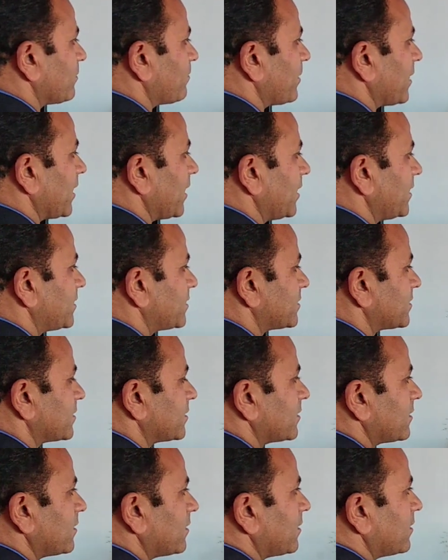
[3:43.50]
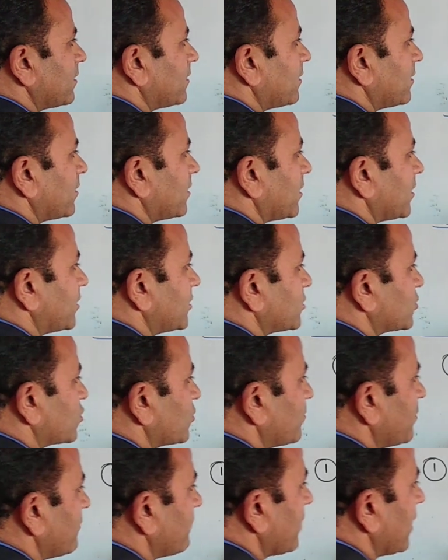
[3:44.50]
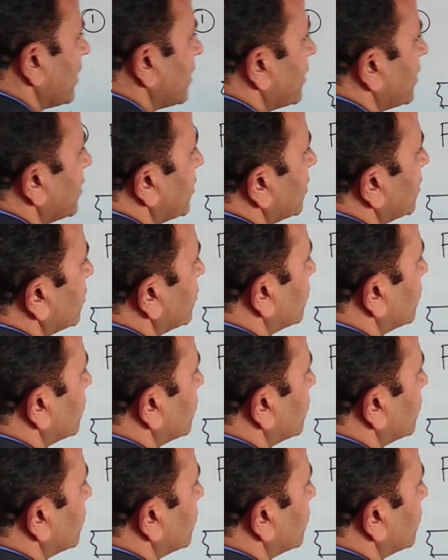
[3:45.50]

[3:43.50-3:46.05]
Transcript: the plates, it is to be welded